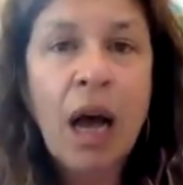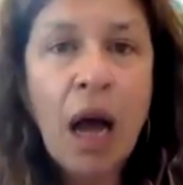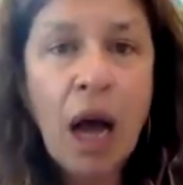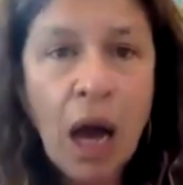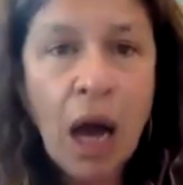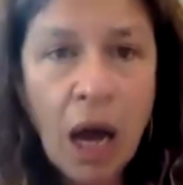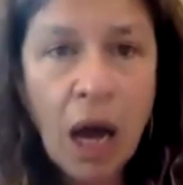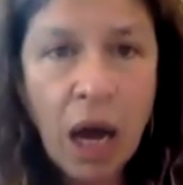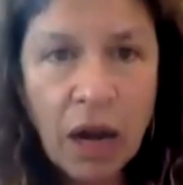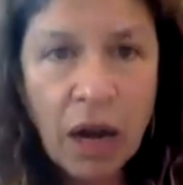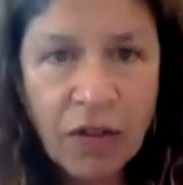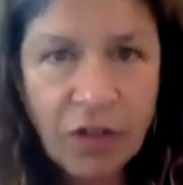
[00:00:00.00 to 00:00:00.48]

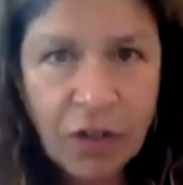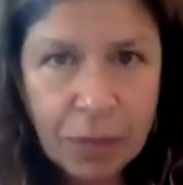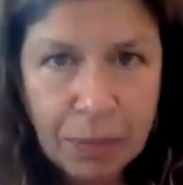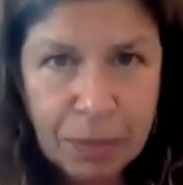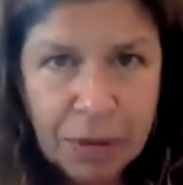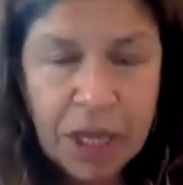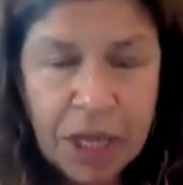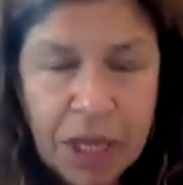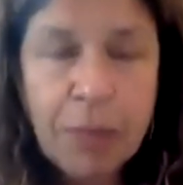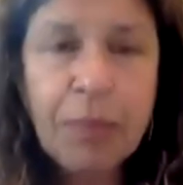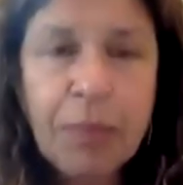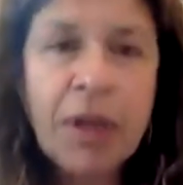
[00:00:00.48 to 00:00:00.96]
of
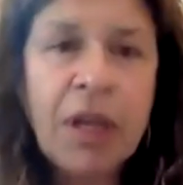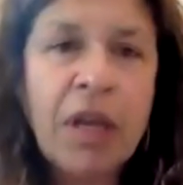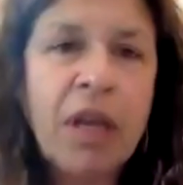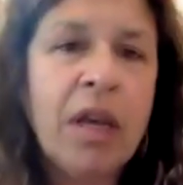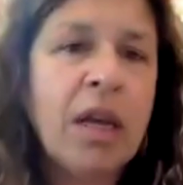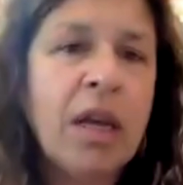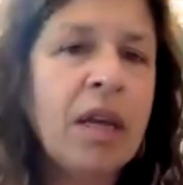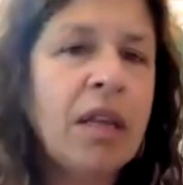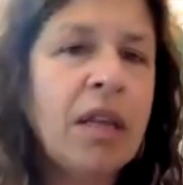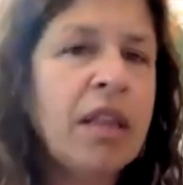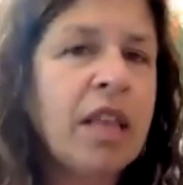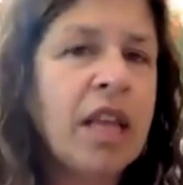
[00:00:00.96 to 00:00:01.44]

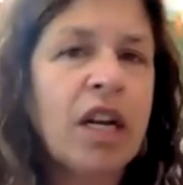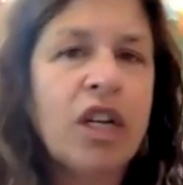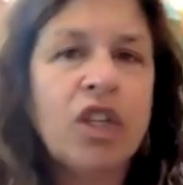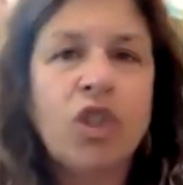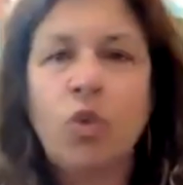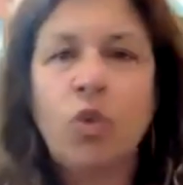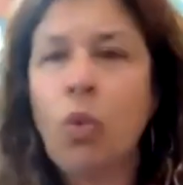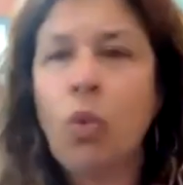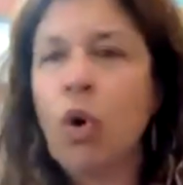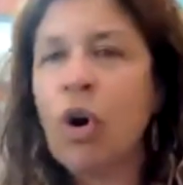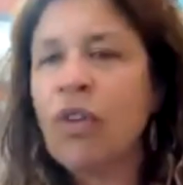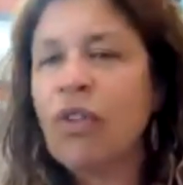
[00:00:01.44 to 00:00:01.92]
PPE that
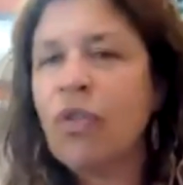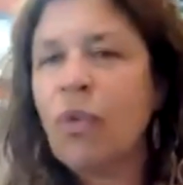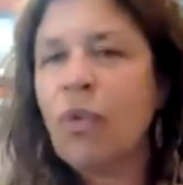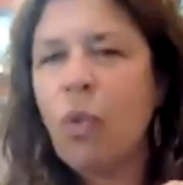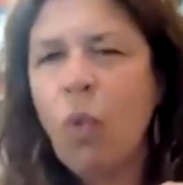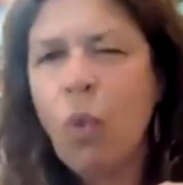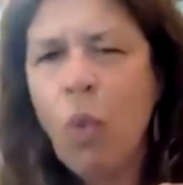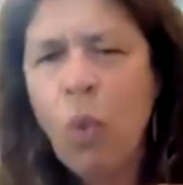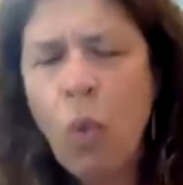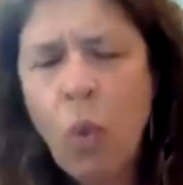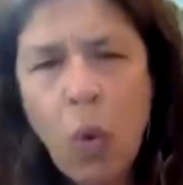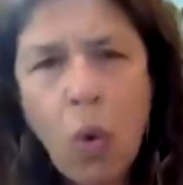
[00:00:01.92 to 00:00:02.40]
is worth
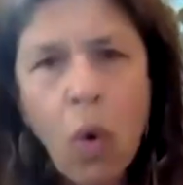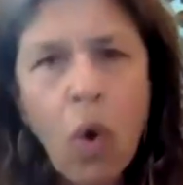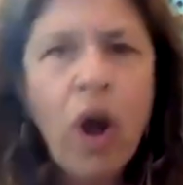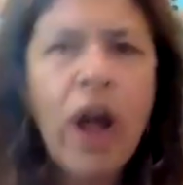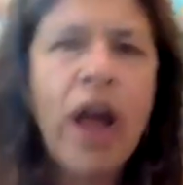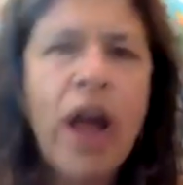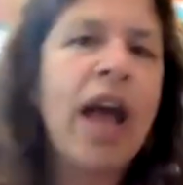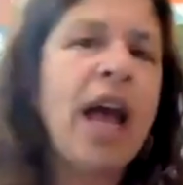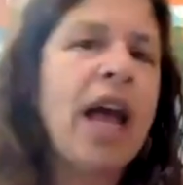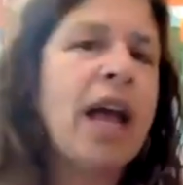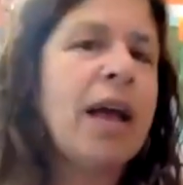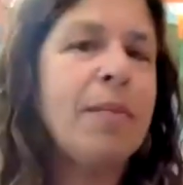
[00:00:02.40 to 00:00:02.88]

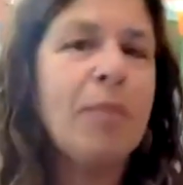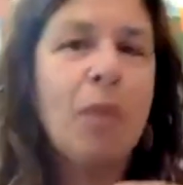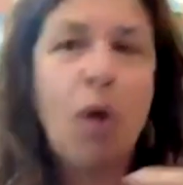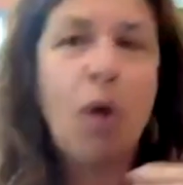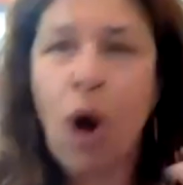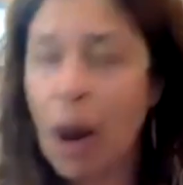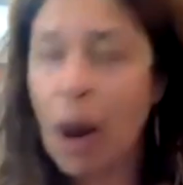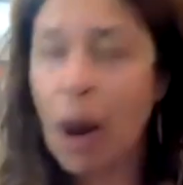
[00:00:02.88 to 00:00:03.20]
way more.